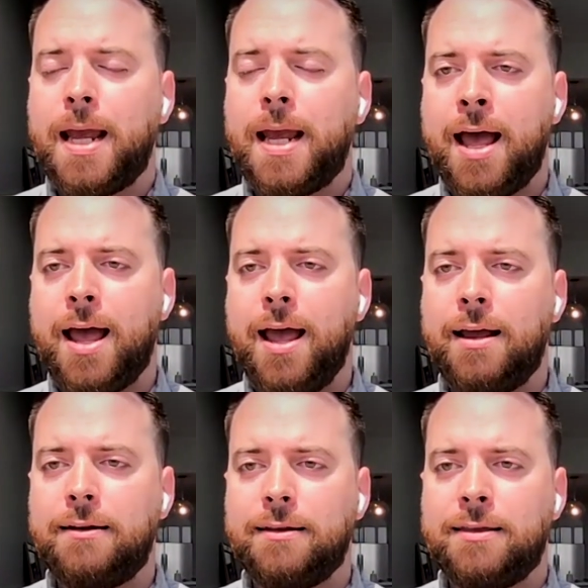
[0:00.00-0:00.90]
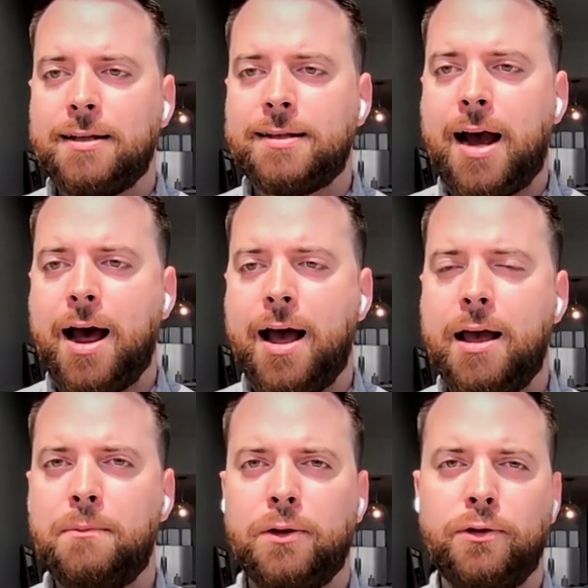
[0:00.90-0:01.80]
And this
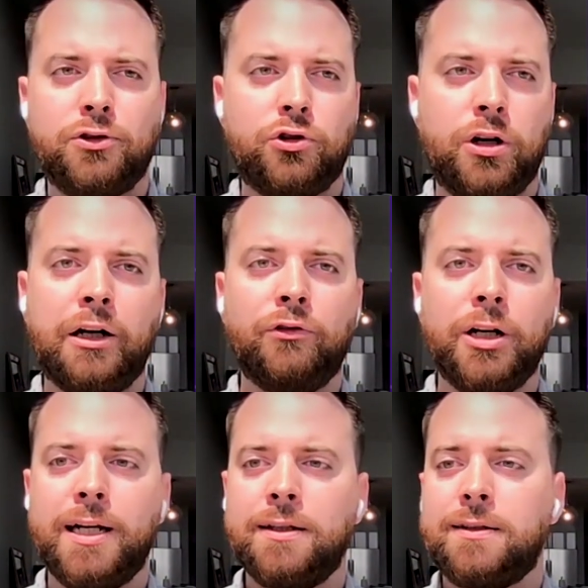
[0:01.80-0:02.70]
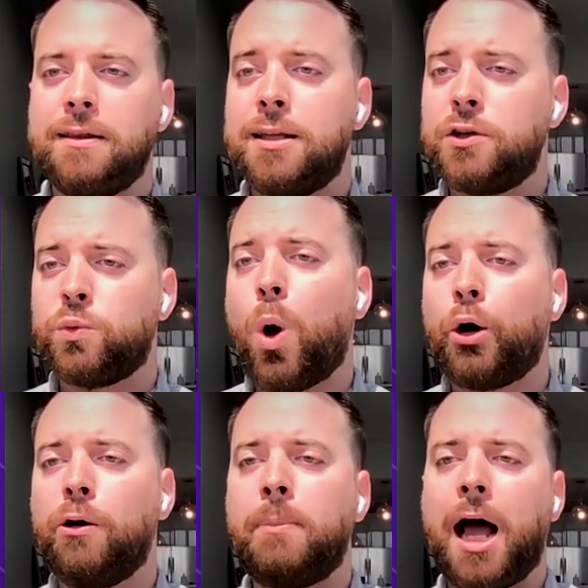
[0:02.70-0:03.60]
time the string reads, this
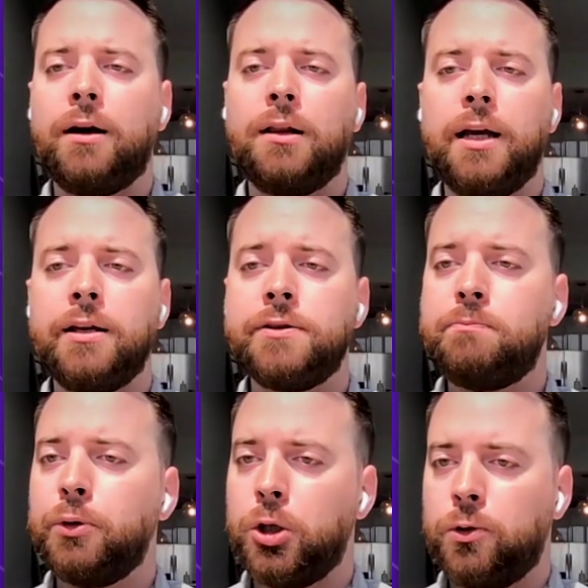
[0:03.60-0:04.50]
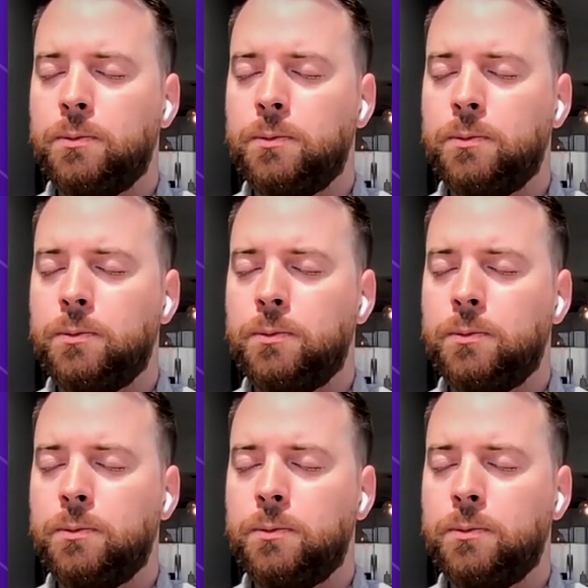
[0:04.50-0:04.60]
water bottle is blue.